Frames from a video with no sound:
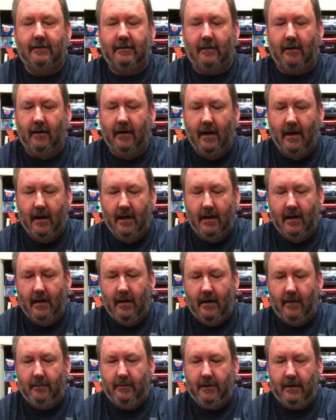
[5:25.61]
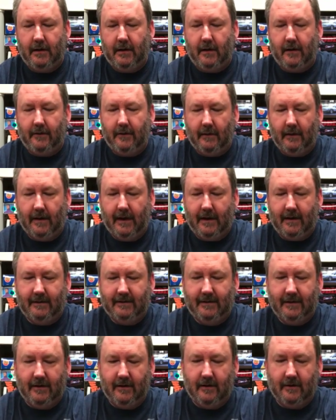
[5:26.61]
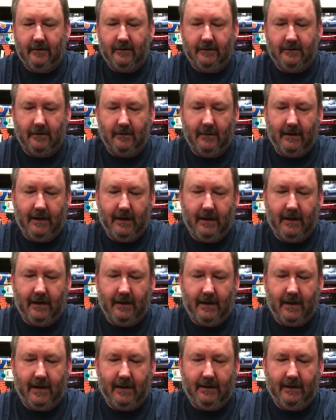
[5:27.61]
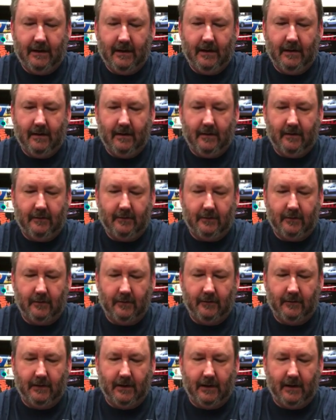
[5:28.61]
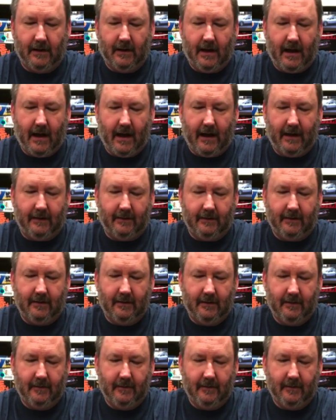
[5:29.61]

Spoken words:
So put it on the legs here so we can get an idea of sort of the height